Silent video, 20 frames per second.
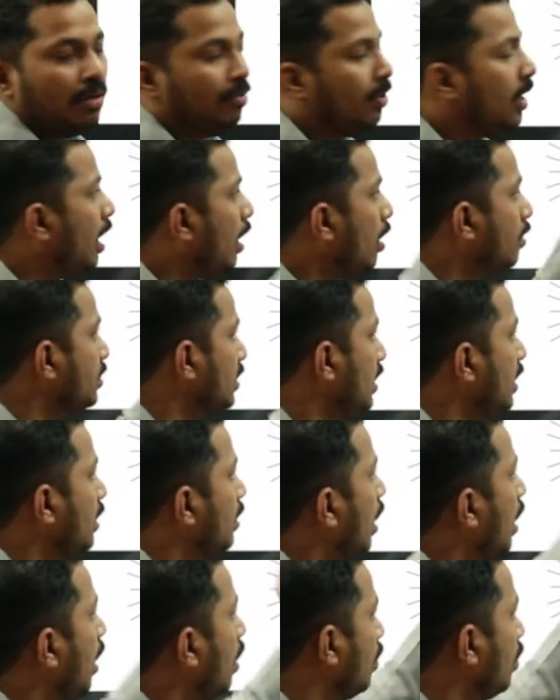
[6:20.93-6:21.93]
We have seen
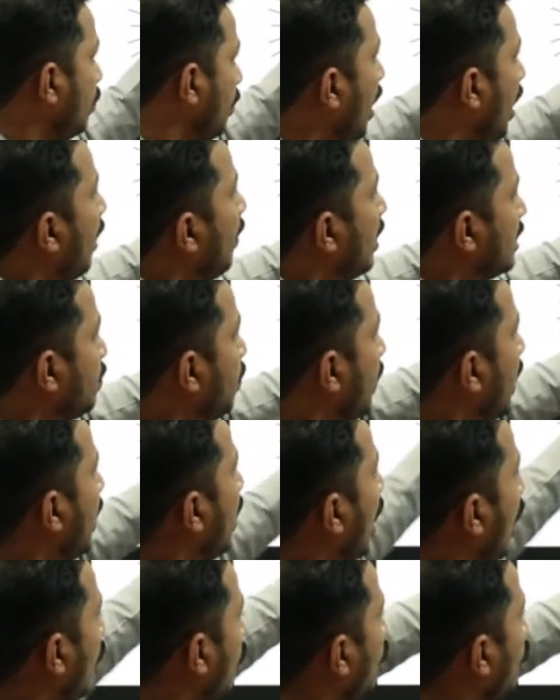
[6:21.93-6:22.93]
how, we have explained
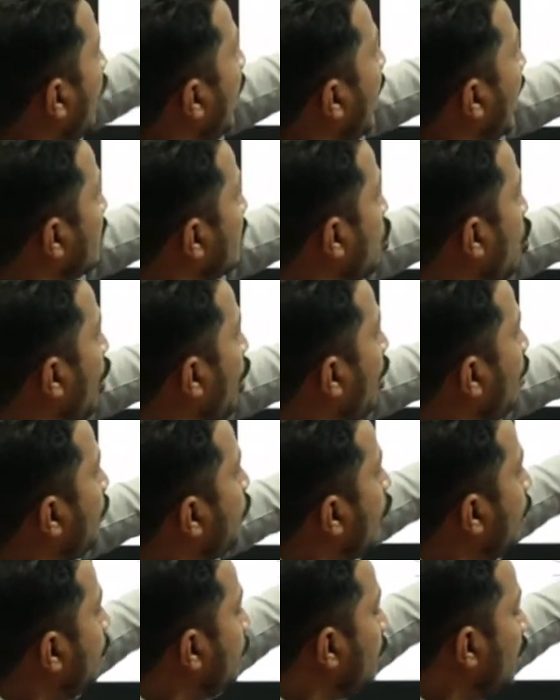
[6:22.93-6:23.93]
how a solenoid
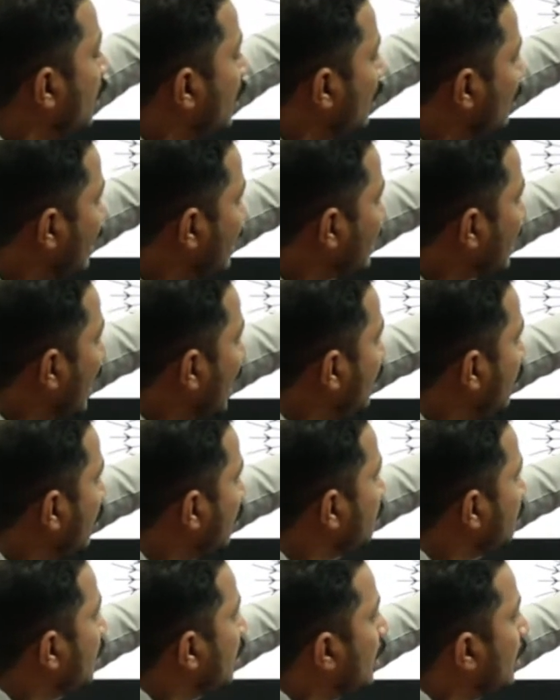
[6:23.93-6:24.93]
form this kind
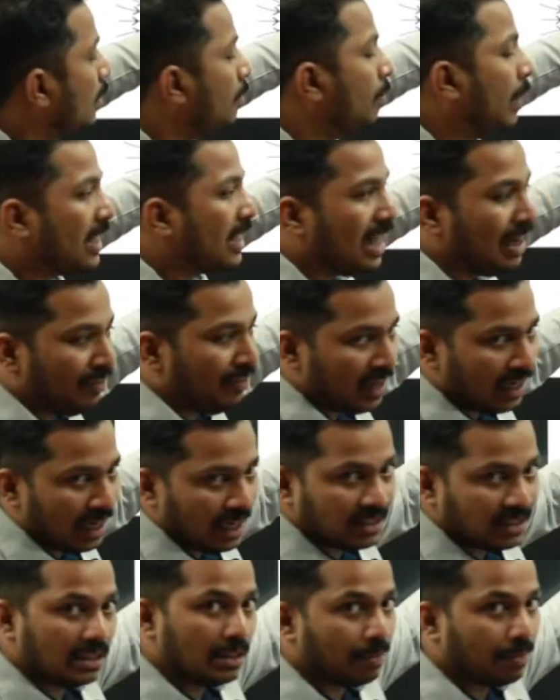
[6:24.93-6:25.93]
of magnetic field
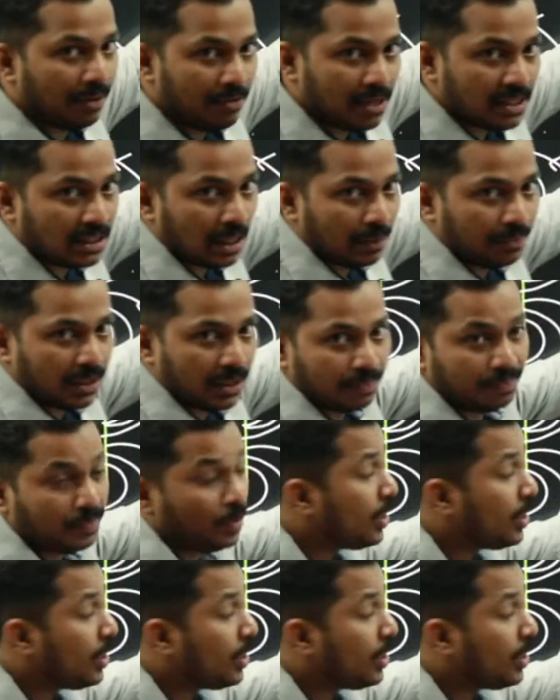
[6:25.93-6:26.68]
lines in the previous chapter.